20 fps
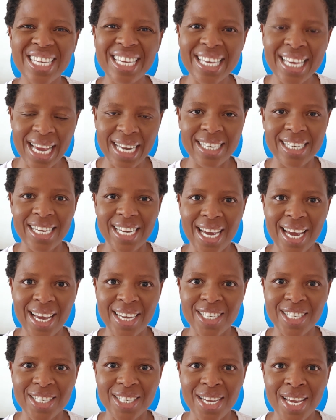get
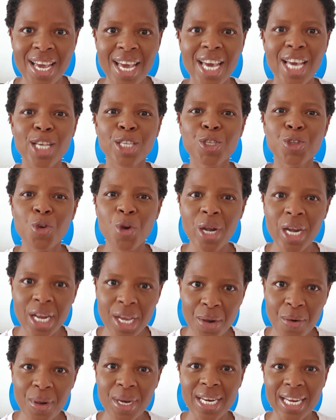cash is to
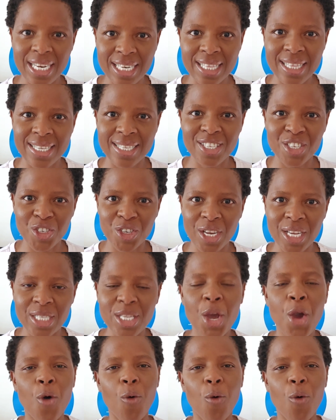liquidate these shares.